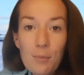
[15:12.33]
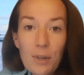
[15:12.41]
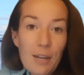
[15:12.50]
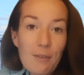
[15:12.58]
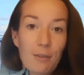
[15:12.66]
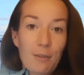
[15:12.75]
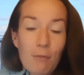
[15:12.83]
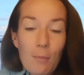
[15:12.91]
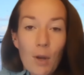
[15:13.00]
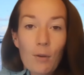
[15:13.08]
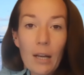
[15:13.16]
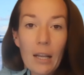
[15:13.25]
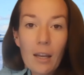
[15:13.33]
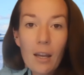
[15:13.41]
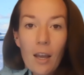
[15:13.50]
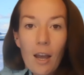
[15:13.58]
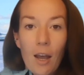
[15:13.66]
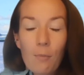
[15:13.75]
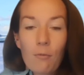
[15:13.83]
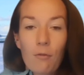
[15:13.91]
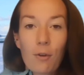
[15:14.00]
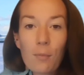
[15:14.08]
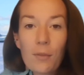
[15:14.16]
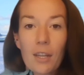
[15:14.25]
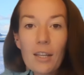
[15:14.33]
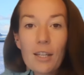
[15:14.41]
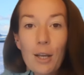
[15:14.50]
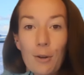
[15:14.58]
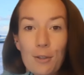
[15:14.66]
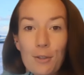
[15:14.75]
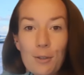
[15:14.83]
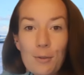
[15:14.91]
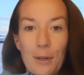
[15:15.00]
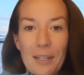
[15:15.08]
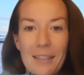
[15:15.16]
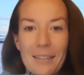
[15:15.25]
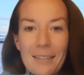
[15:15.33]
but even remotely from the Neola one.